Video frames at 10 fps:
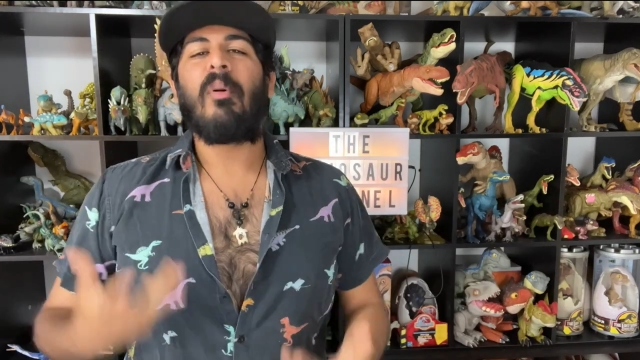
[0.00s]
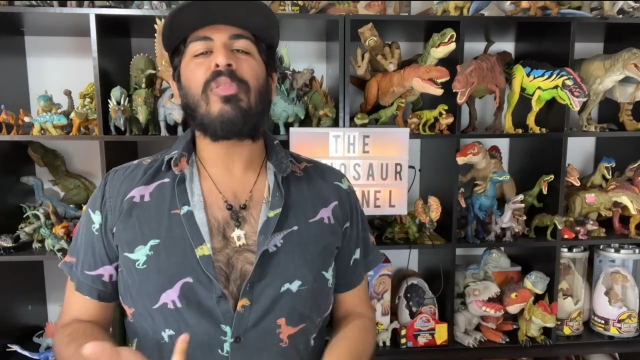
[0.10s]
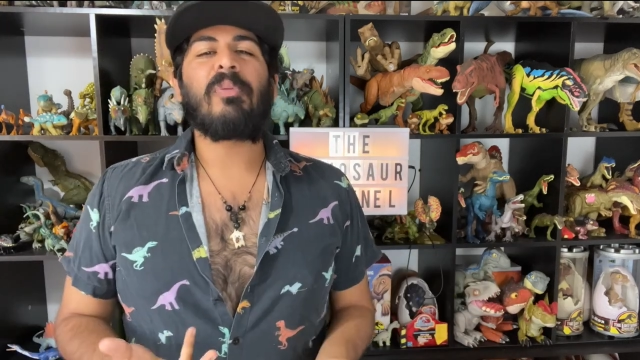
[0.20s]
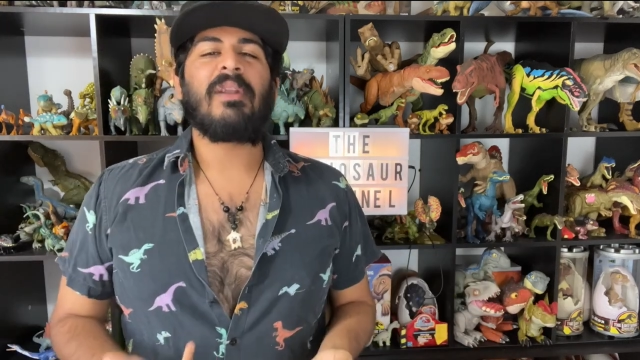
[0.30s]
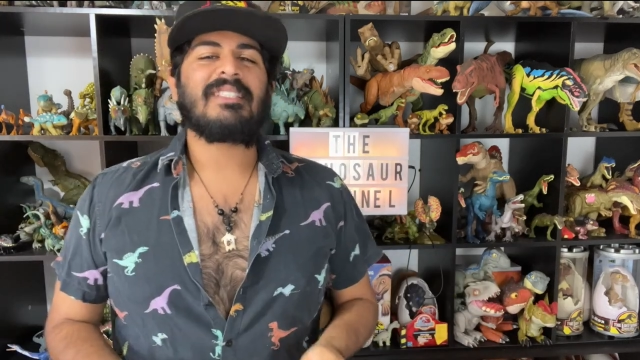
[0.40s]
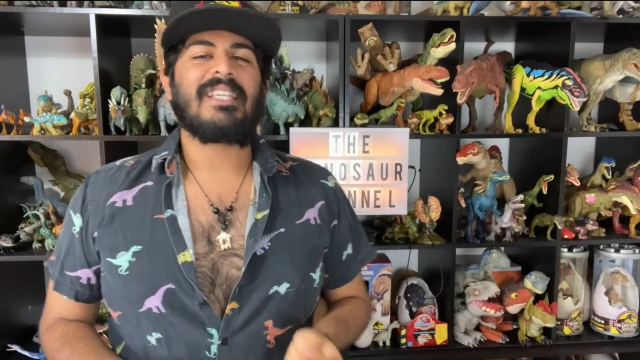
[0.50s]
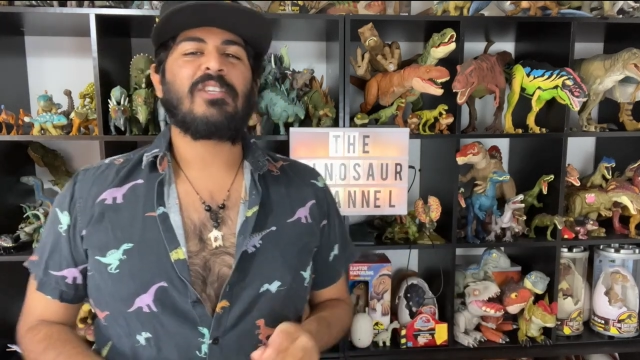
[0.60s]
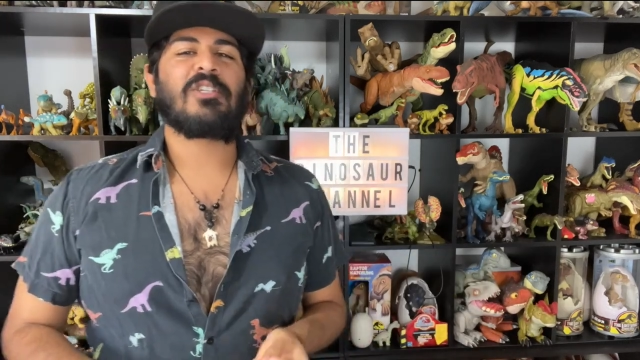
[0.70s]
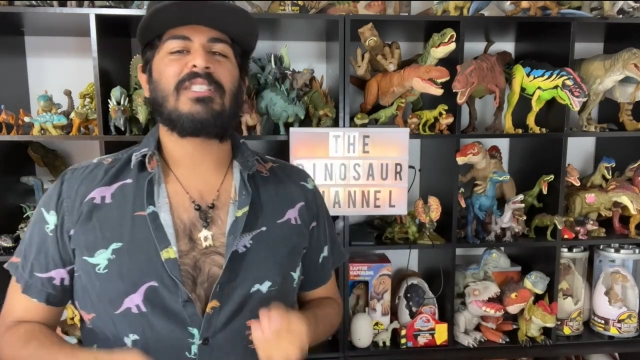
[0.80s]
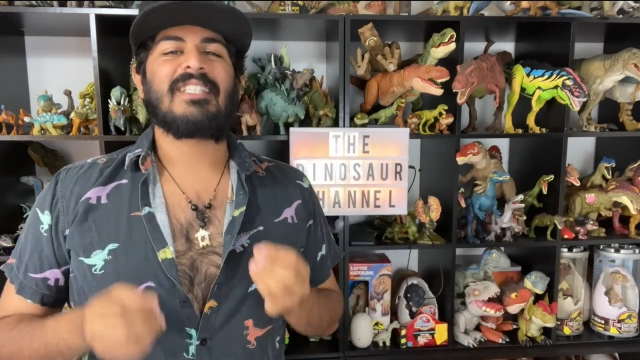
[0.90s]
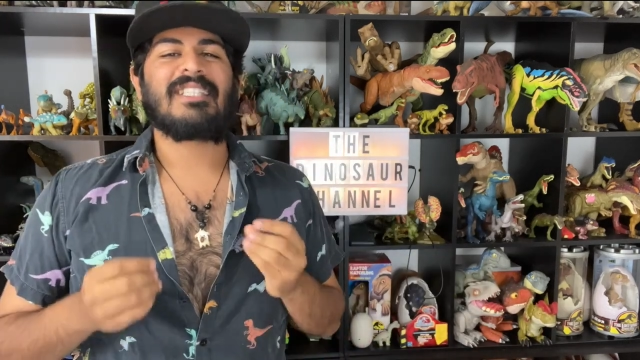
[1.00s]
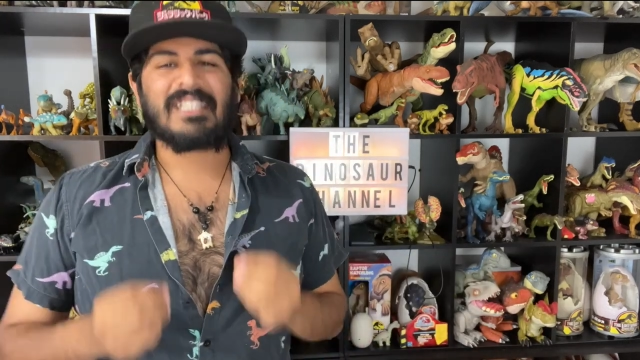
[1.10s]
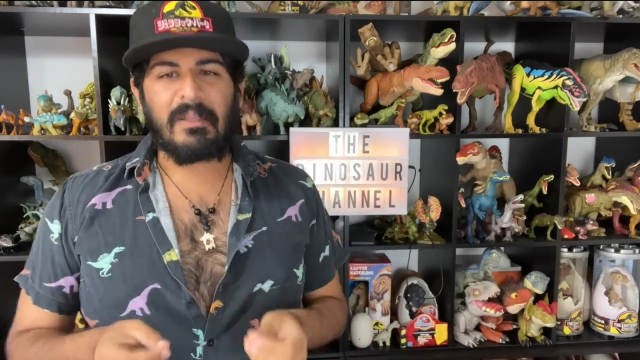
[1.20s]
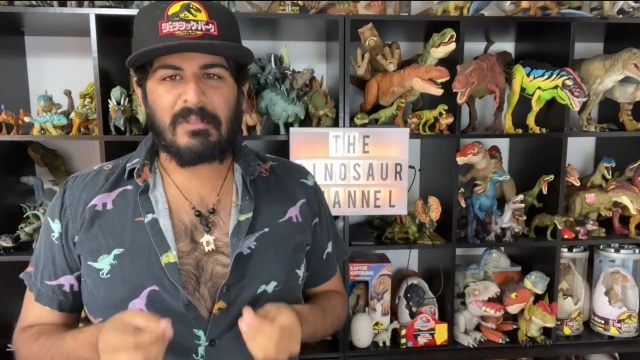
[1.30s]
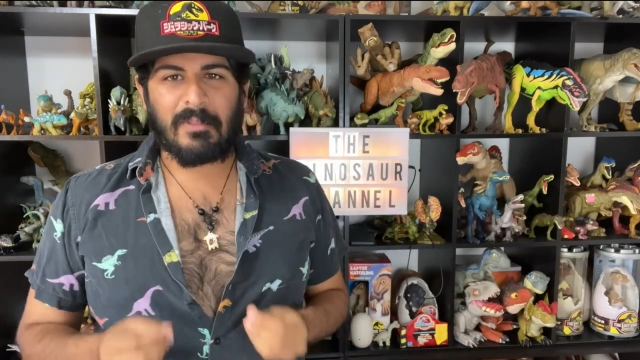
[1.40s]
Both pronunciations
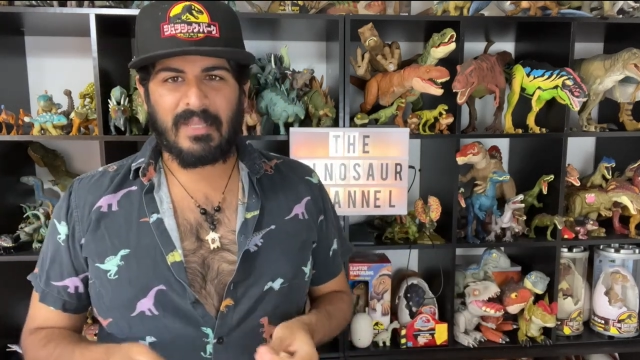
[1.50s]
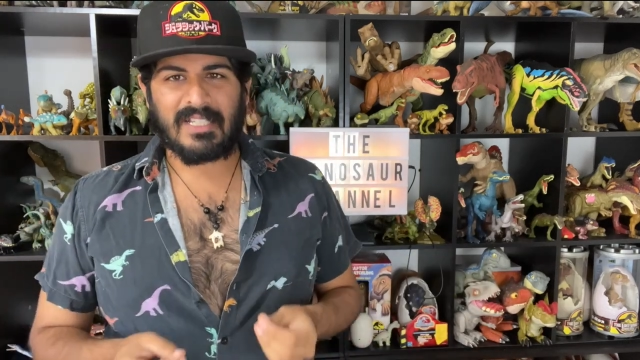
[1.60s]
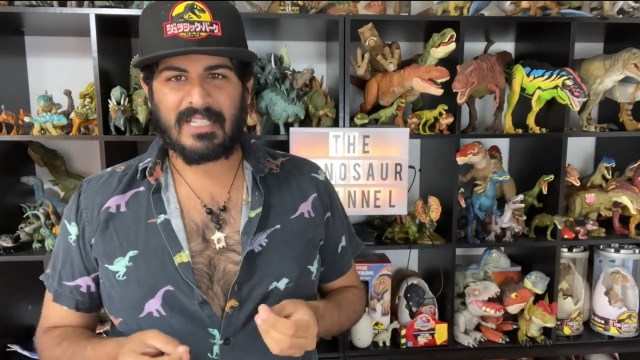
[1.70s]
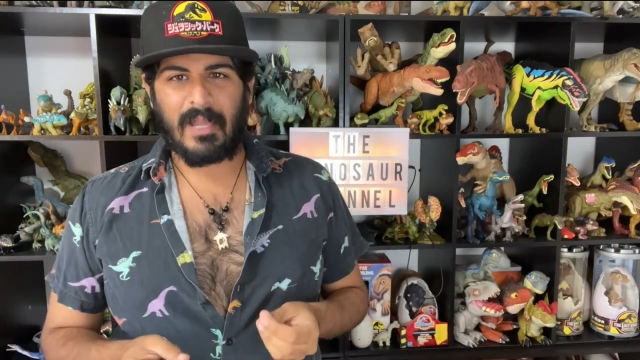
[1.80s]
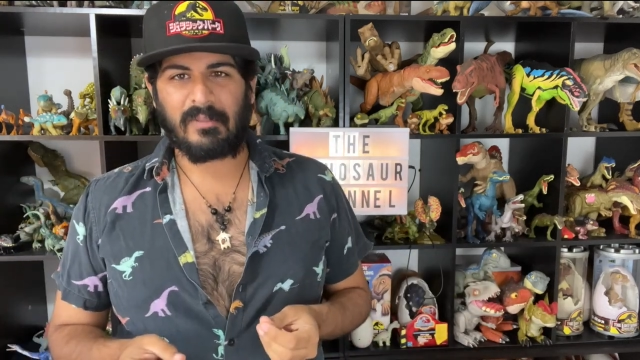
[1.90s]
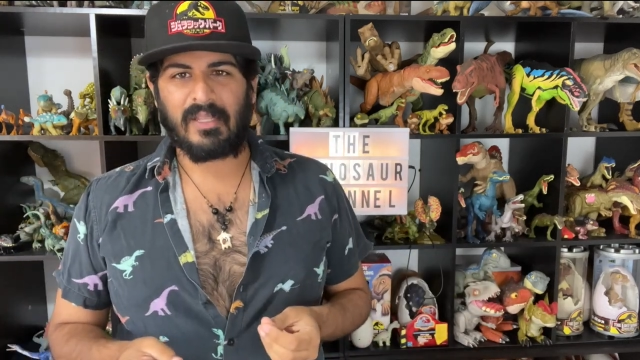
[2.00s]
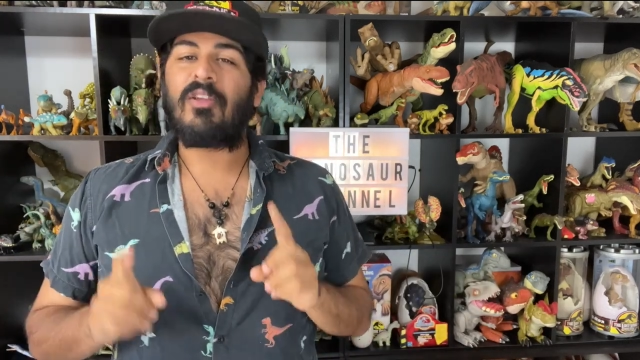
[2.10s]
seem to be accepted.